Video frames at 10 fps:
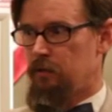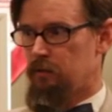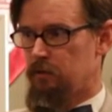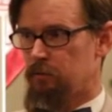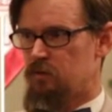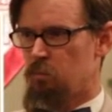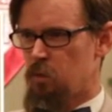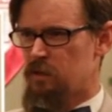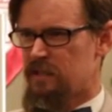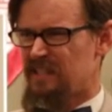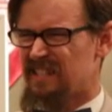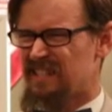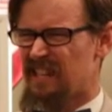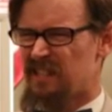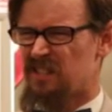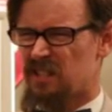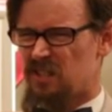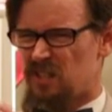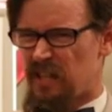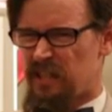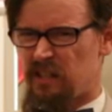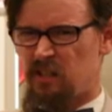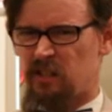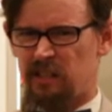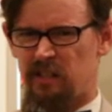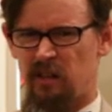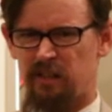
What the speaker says: The words that he decides to say here and here,